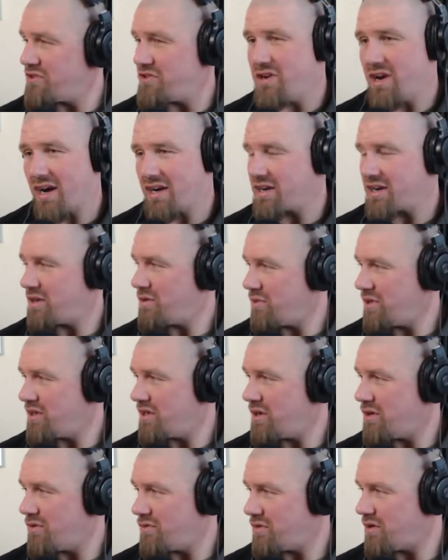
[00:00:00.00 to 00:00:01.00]
you're not going to win
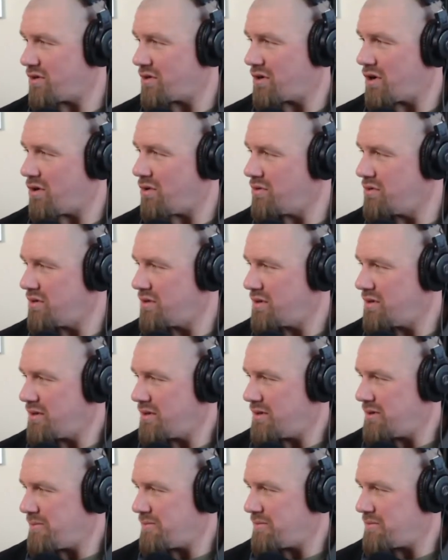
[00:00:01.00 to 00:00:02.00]
the overall goal. Right.